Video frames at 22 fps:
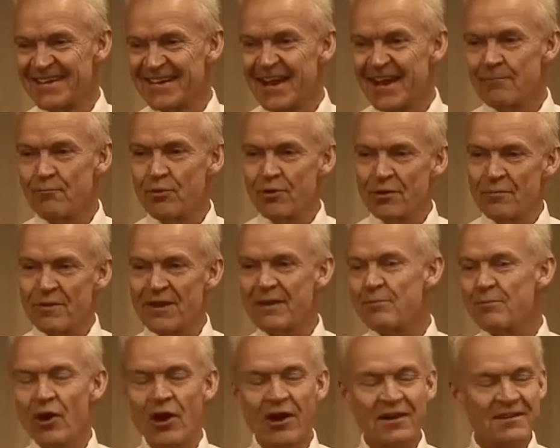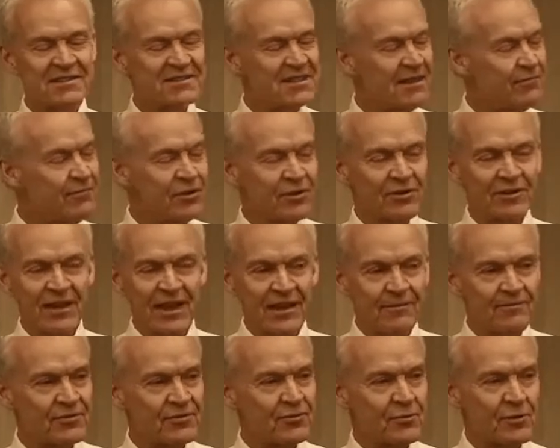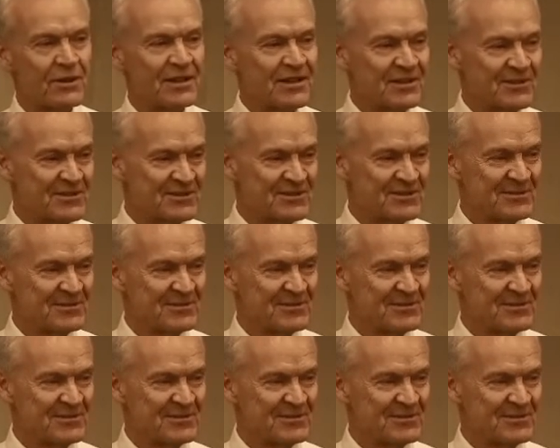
I put them in a box, never looked at them for 20 years.